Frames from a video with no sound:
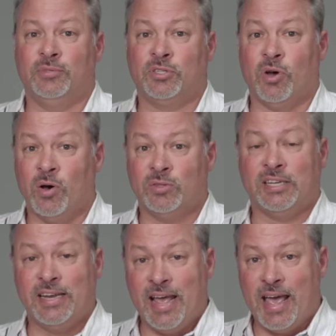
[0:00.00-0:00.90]
So
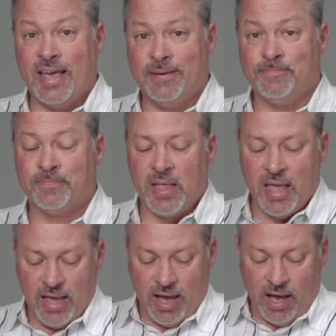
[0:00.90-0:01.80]
today,
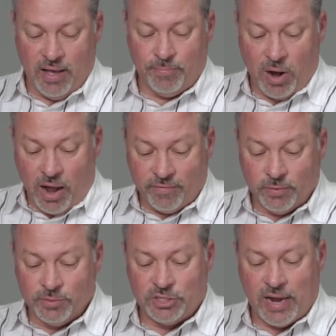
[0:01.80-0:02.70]

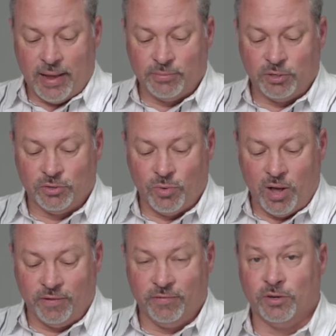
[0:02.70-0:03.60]
Proverbs chapter
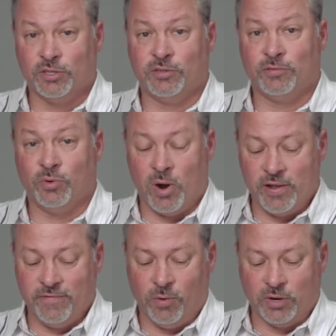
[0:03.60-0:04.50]
12 verse
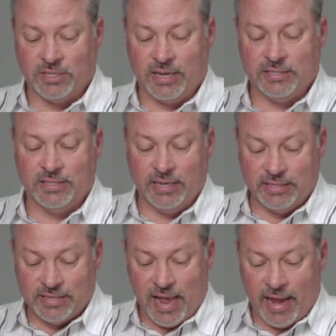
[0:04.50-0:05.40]
24 says
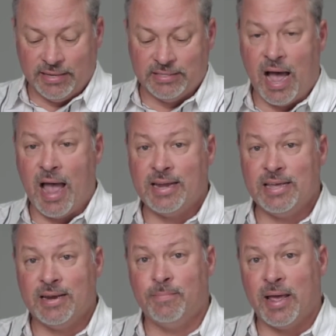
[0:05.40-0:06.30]
this:
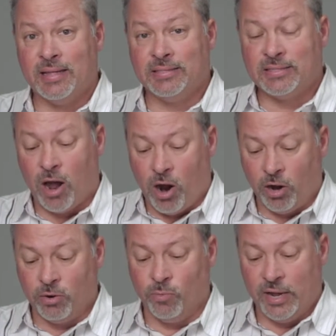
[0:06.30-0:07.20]
"Anxiety in a man's
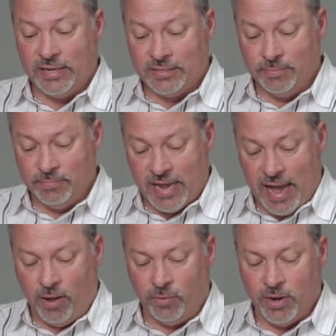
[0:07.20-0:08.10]
heart weighs him
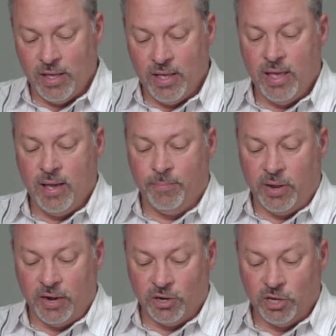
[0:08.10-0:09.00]
down,
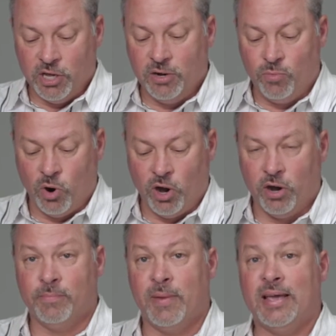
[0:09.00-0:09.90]
but a good
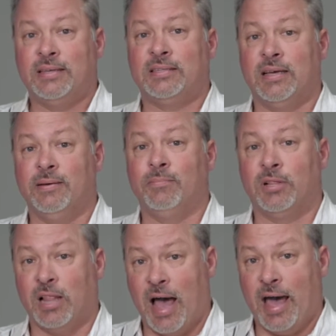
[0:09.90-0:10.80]
word makes him
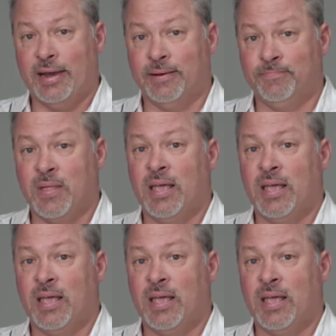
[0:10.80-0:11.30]
glad."